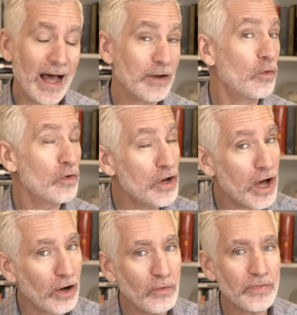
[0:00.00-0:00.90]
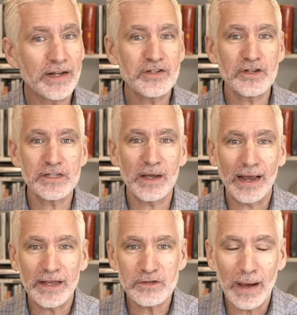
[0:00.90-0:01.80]
I don't know. That's just, I
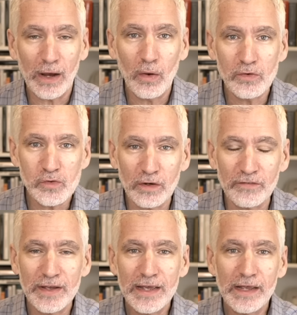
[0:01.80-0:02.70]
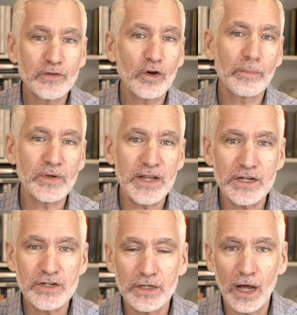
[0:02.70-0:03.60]
guess, my own sort of
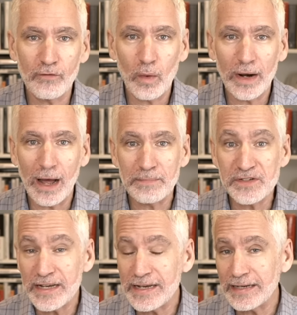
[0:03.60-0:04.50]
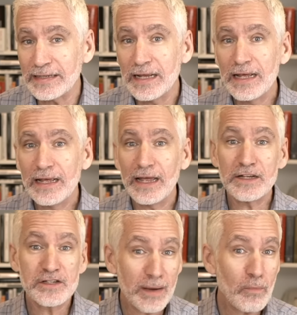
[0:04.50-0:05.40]
interpretation of what I'm seeing. In
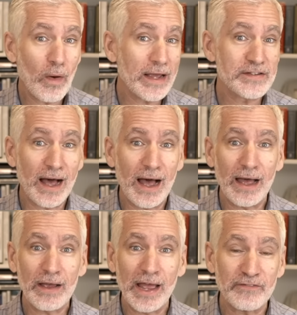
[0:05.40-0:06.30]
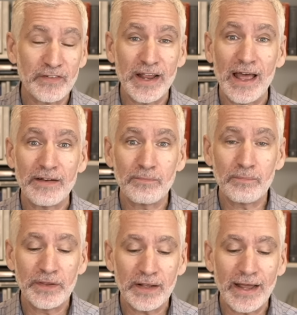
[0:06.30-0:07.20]
some ways, at
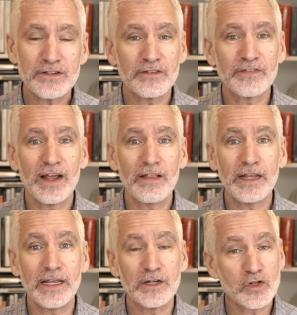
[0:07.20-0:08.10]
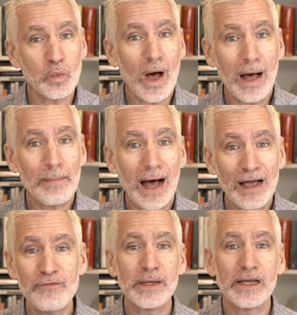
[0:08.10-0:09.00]
the likes of Fidelity and Schwab,
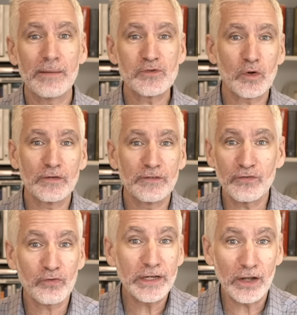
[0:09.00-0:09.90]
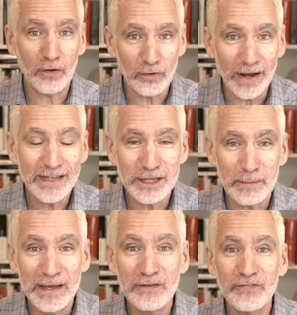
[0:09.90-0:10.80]
I've become sort of a freeloader. I get the
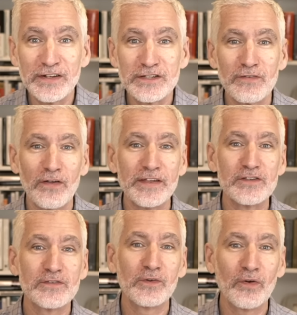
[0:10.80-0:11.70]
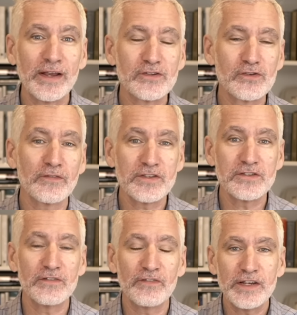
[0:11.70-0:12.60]
benefits of all these great services
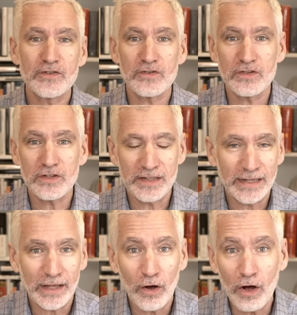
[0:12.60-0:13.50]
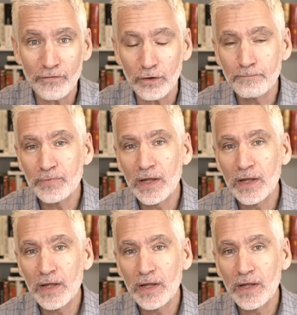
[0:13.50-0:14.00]
and features that they offer